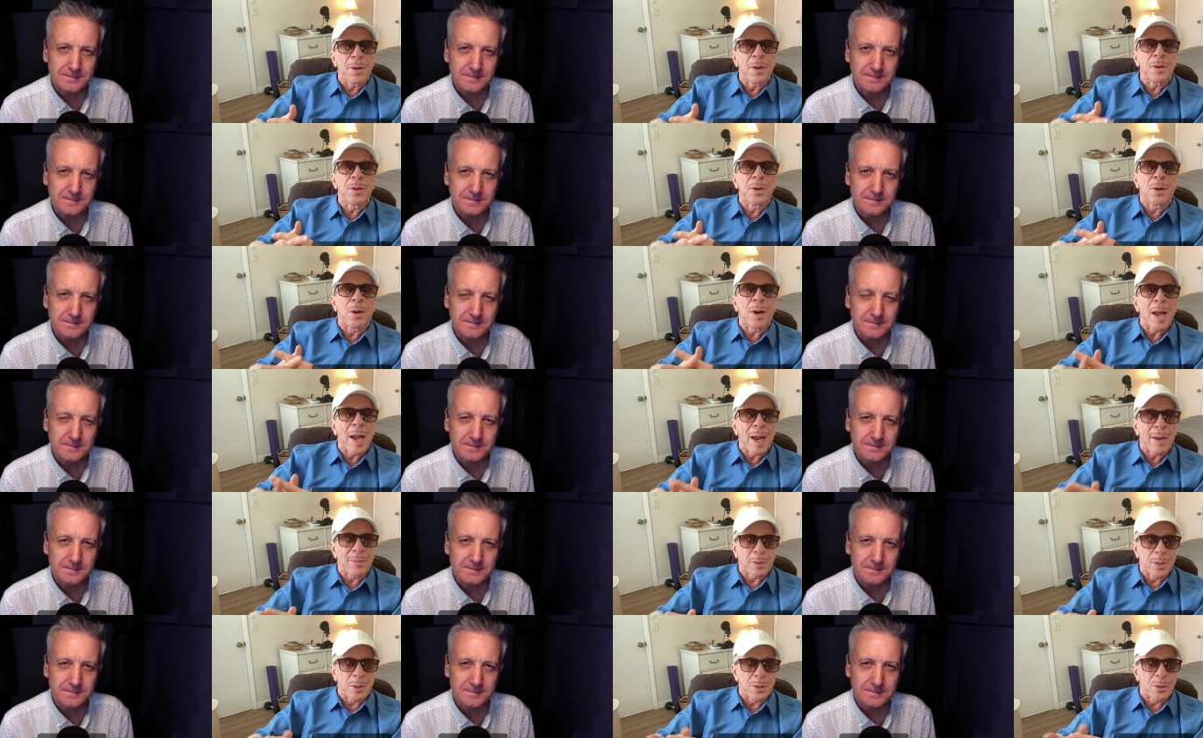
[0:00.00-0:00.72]
Speaker 1: you know,
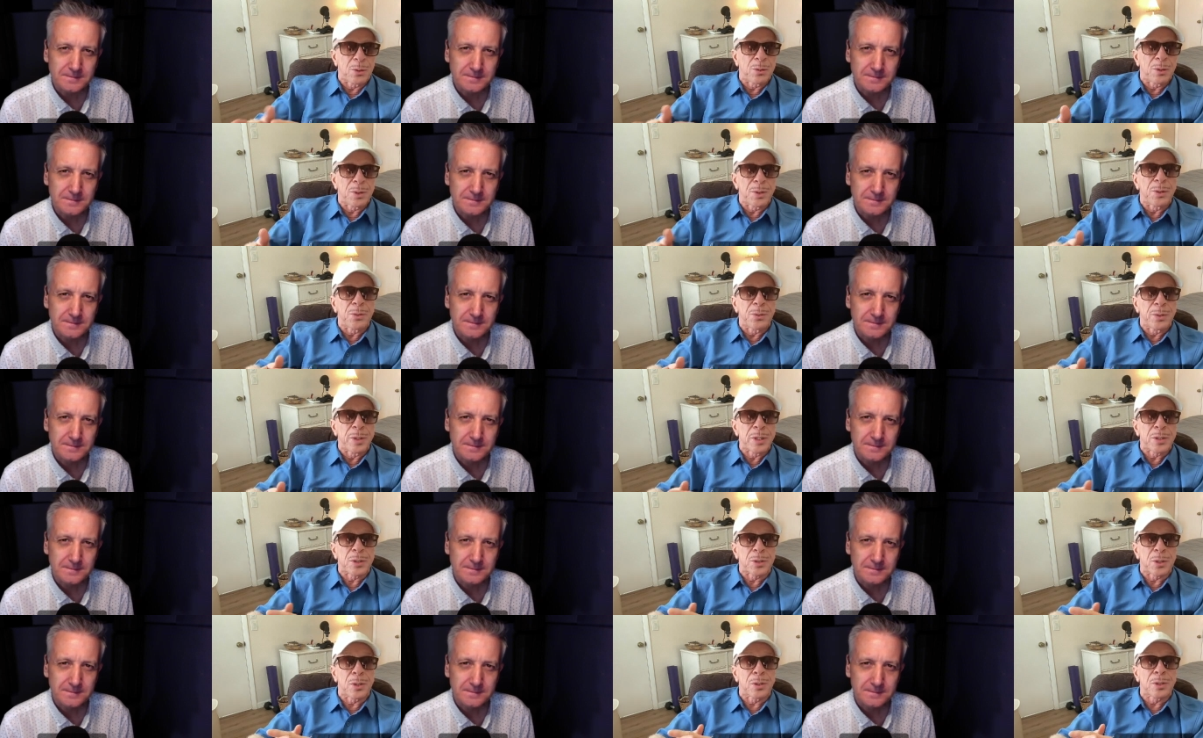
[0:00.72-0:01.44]
after doing the
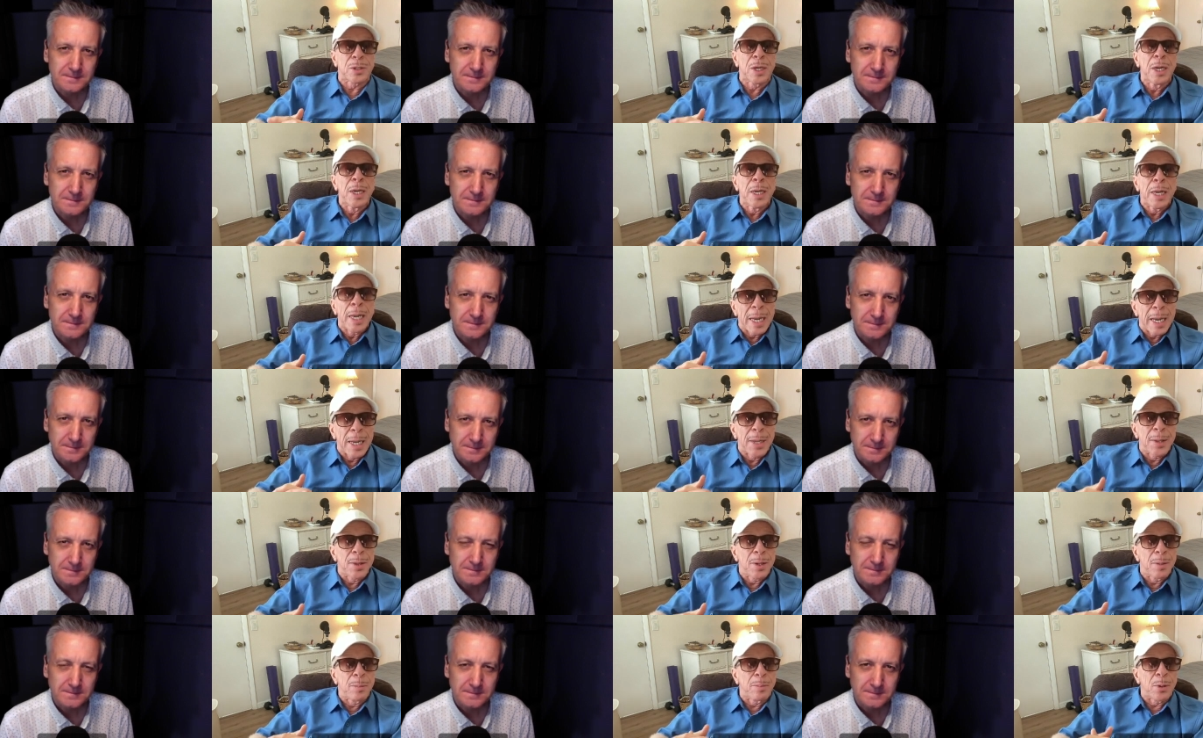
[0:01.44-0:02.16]
research
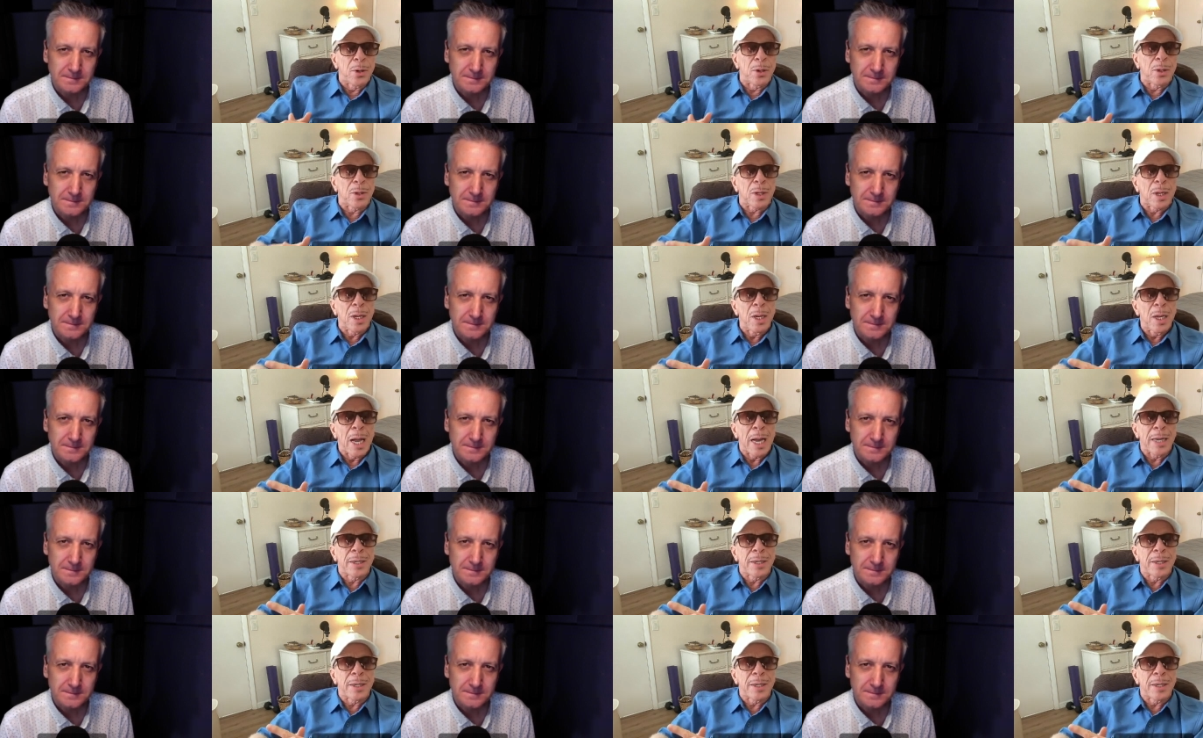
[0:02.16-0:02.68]
in the book.